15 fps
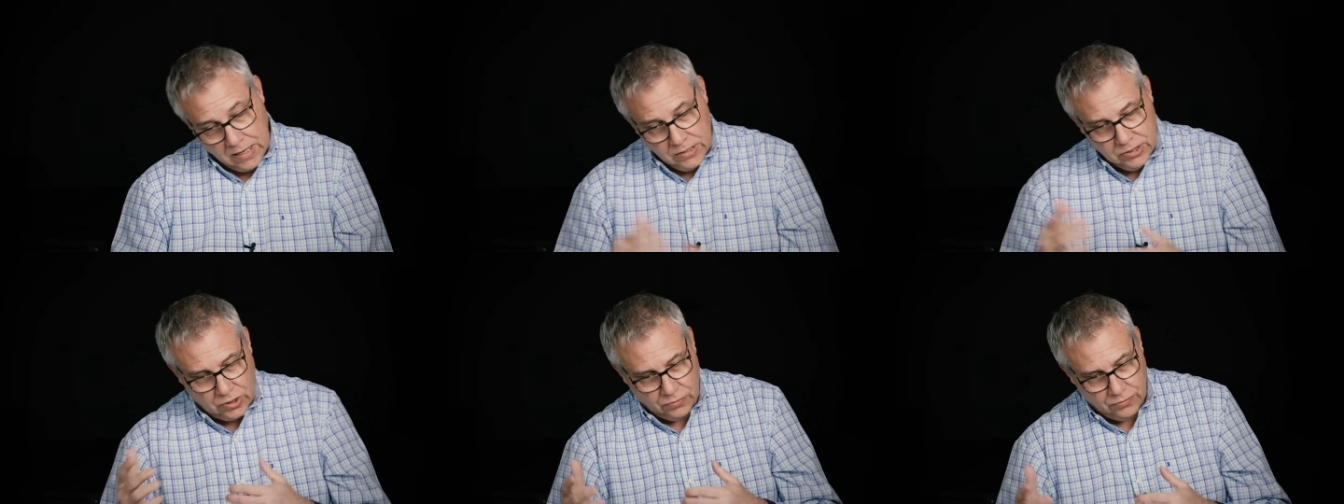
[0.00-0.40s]

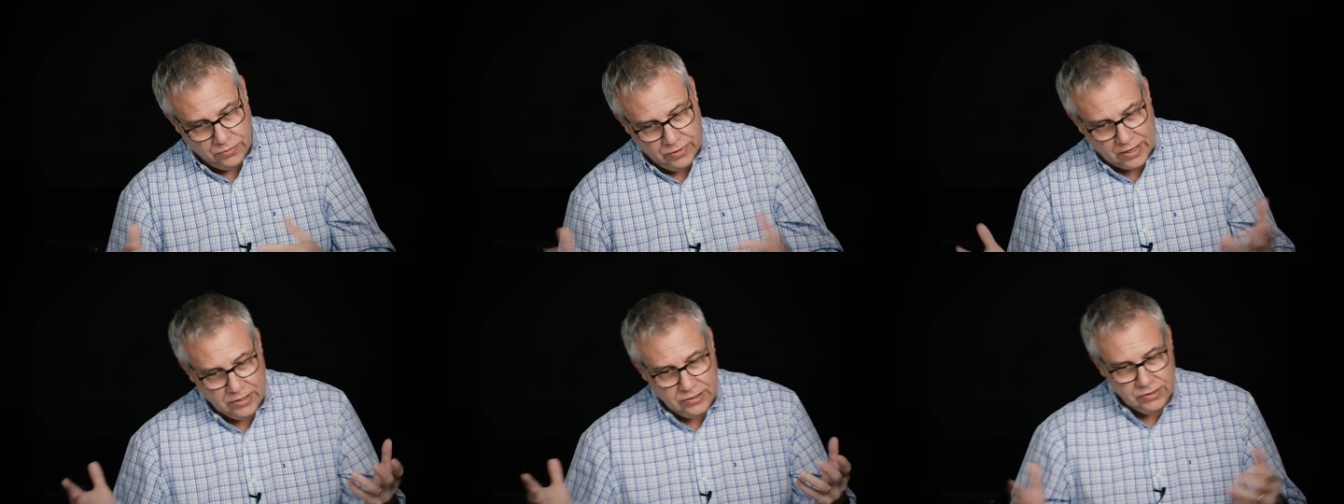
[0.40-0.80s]
So
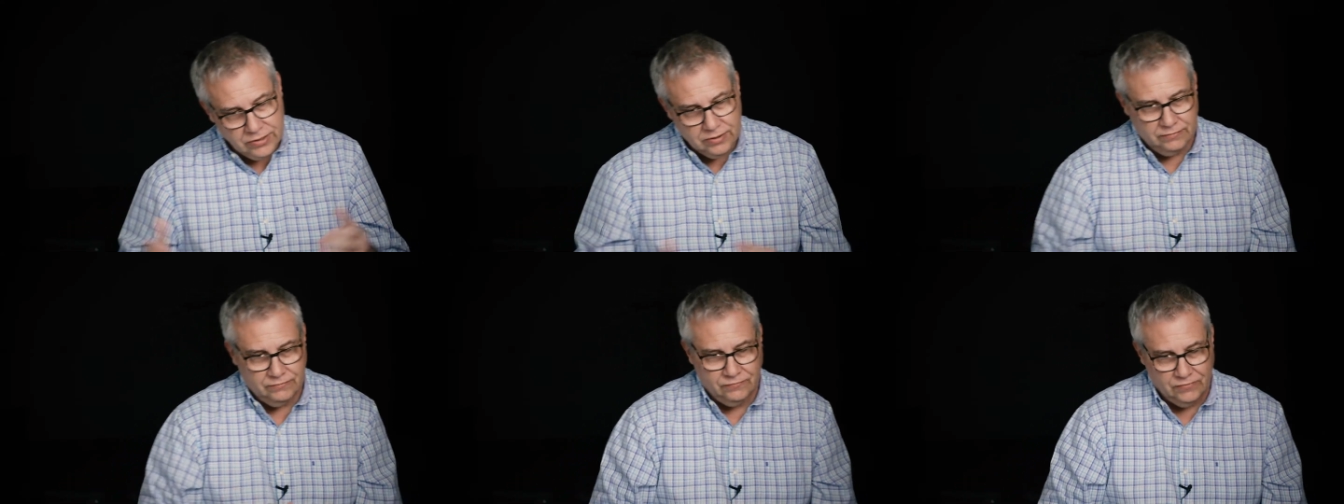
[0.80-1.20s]

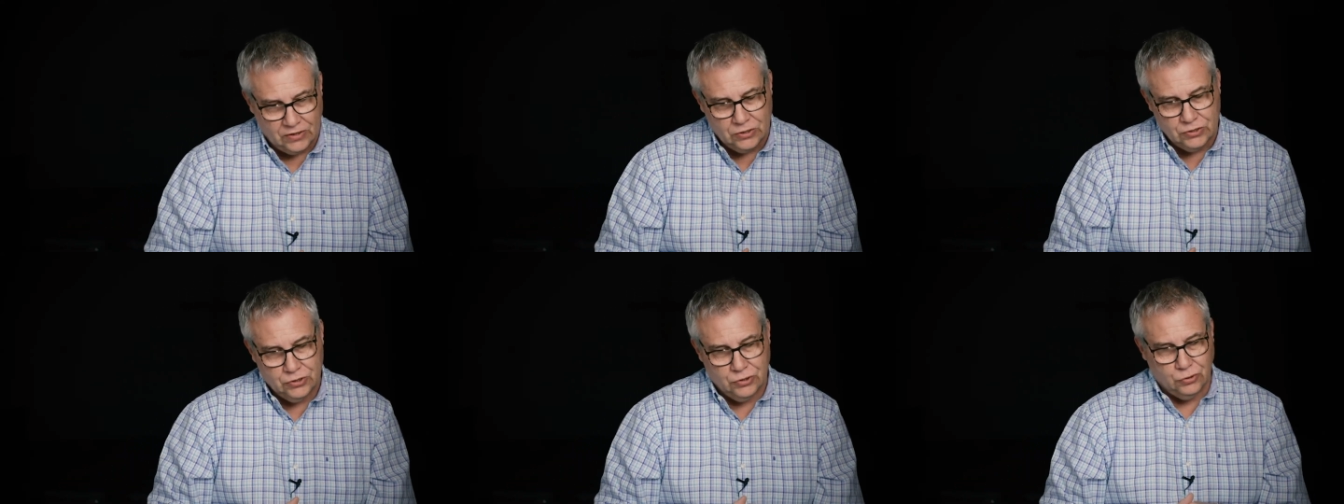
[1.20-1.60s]
there's
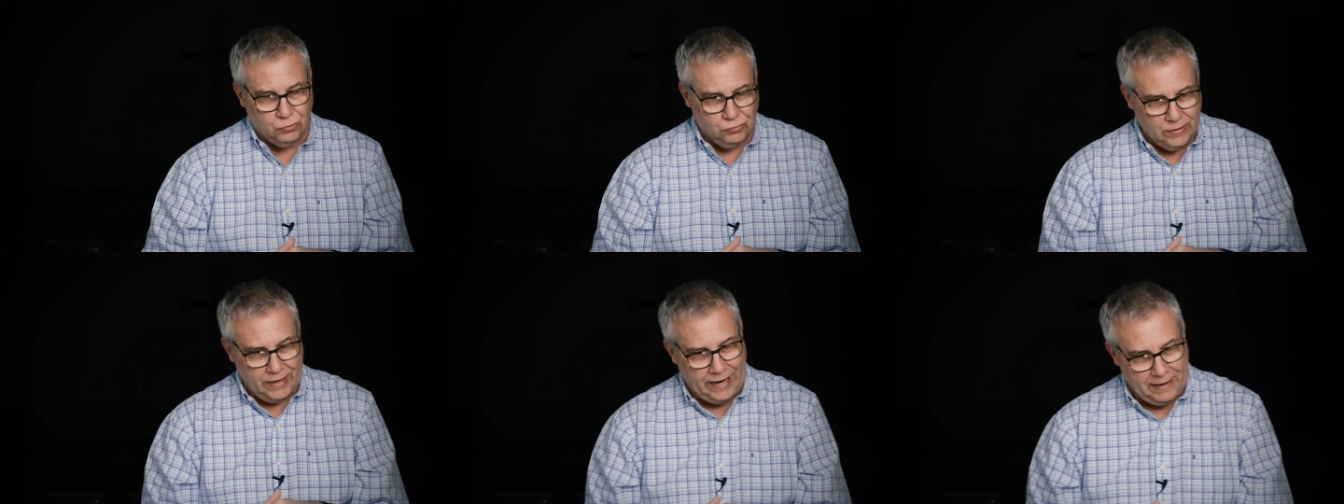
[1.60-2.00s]
verse
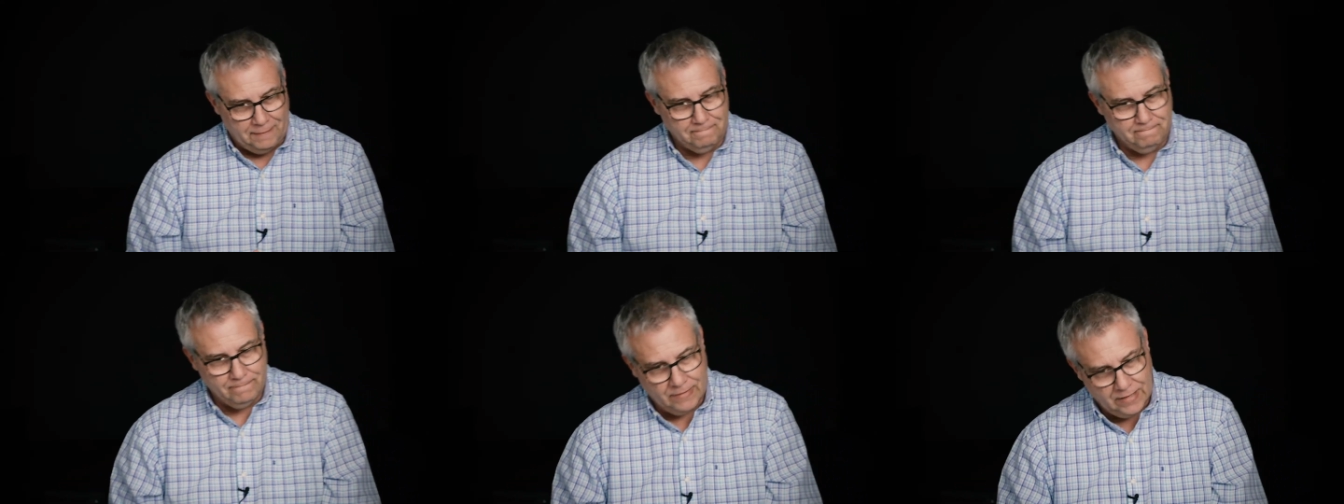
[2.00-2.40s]
3
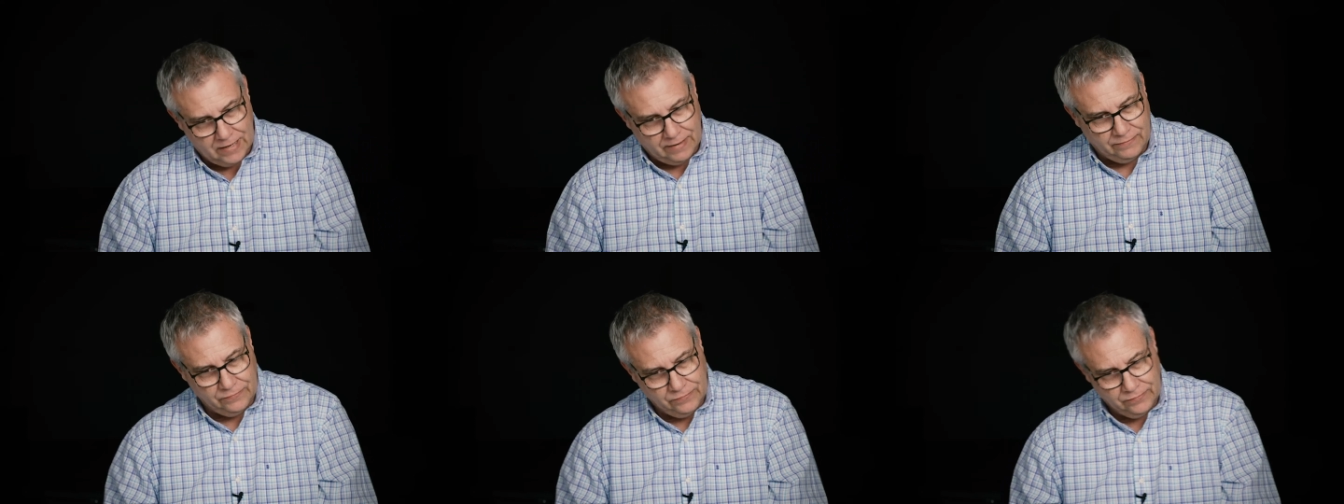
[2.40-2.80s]

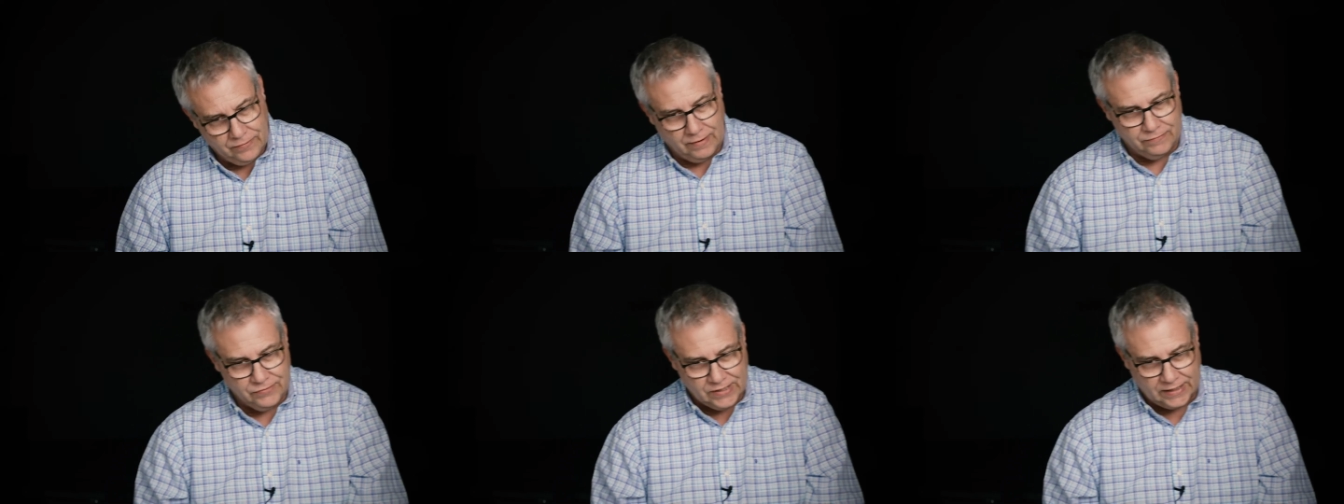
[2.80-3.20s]
of,
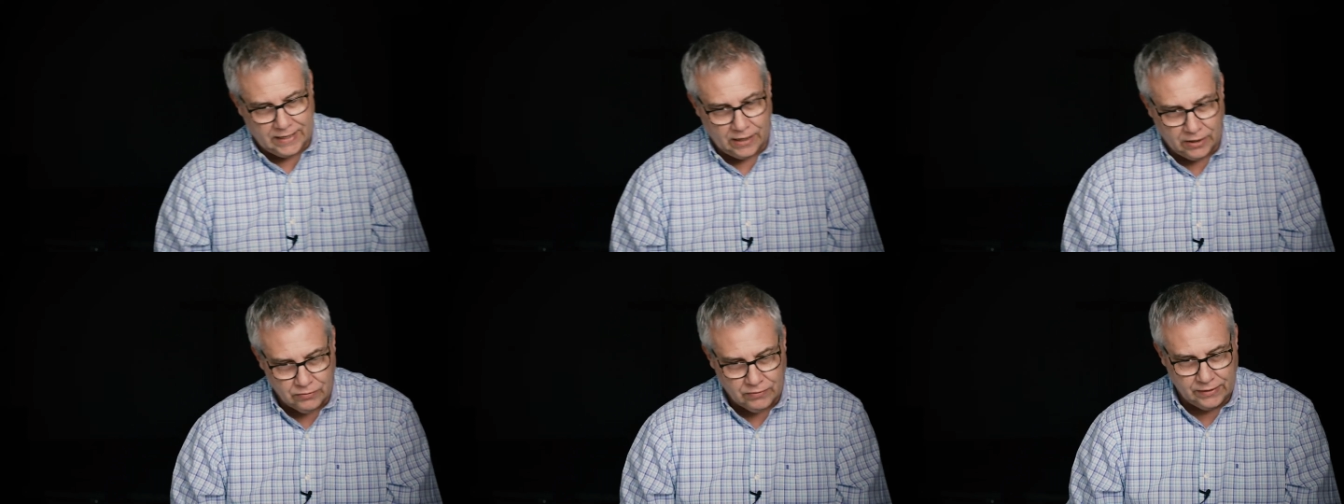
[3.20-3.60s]
of
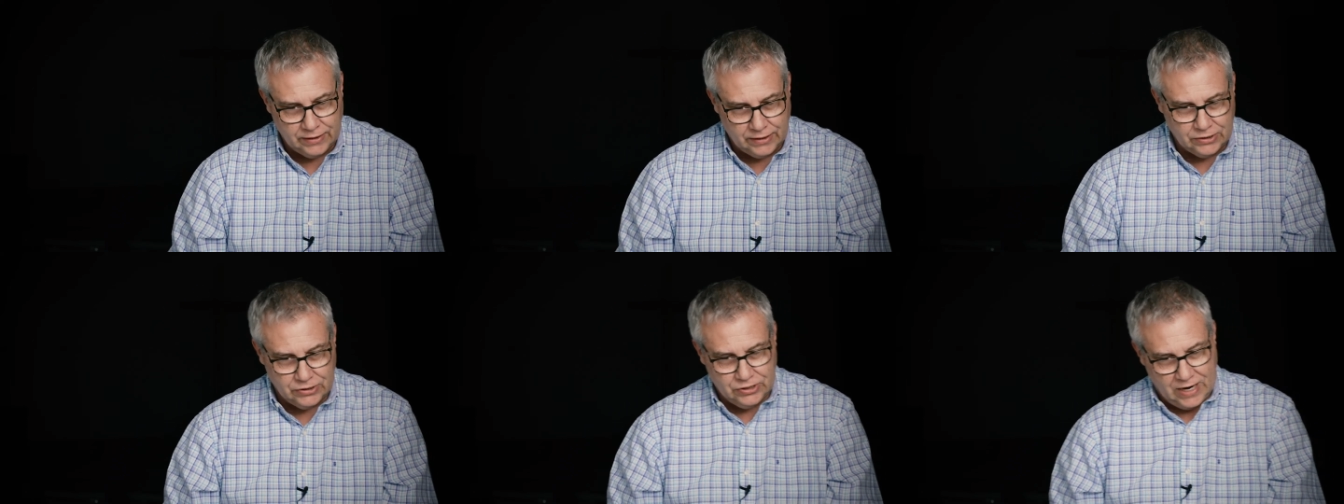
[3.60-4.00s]
2
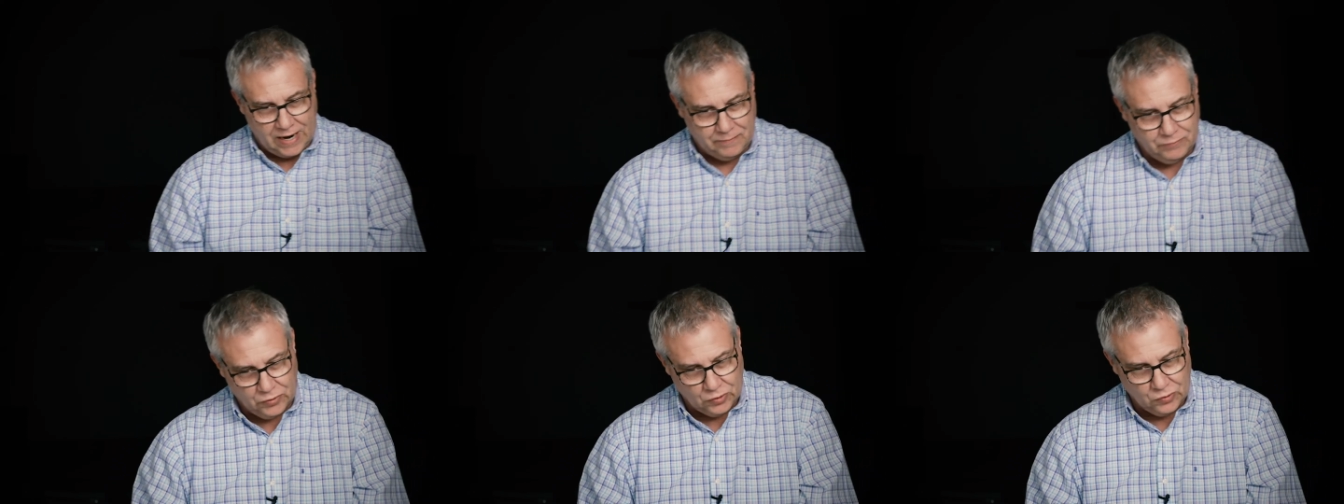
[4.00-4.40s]
Corinthians
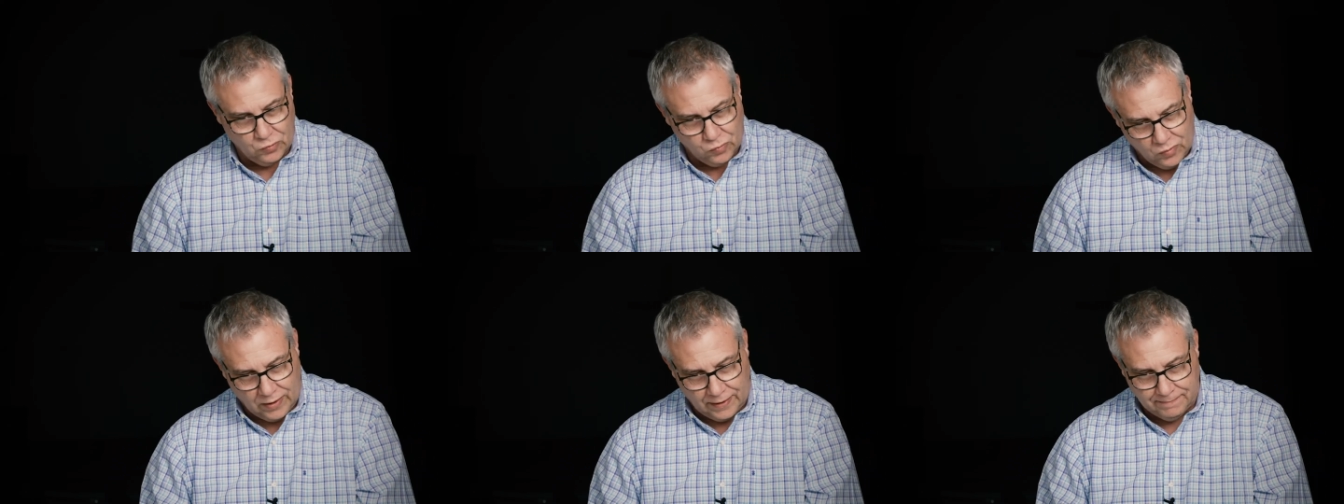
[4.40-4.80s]
chapter
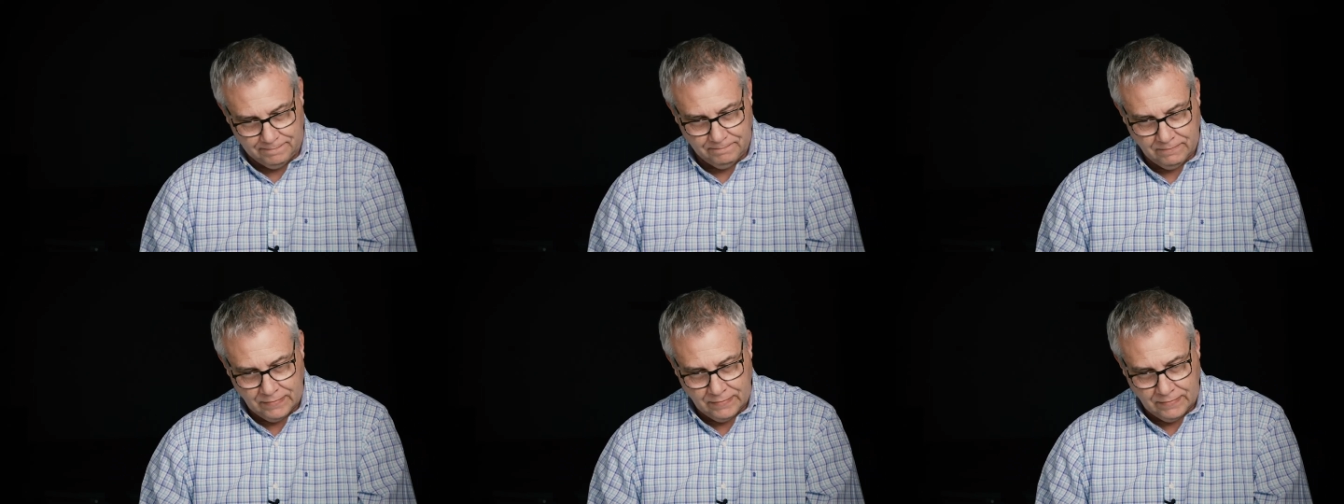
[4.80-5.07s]
1.